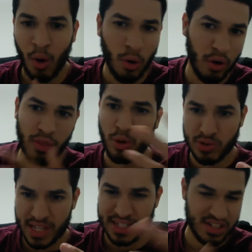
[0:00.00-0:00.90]
Or
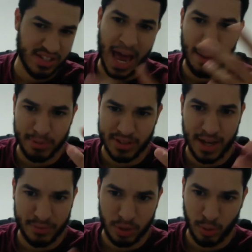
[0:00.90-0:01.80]
those that just happen to
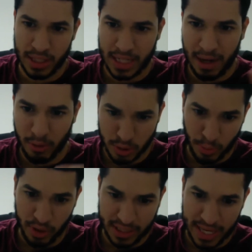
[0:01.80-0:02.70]
have 2 Link arrows
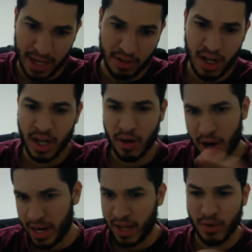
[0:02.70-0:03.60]
pointing down.
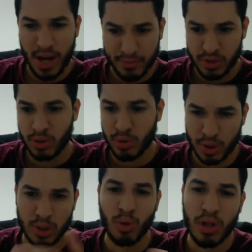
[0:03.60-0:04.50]
Great, now you have 2. You
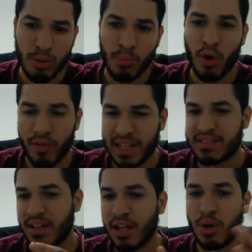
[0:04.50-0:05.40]
could do a little more.
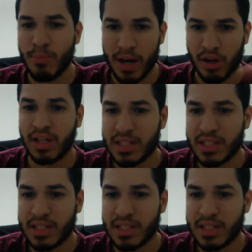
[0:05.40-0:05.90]
That's a little better.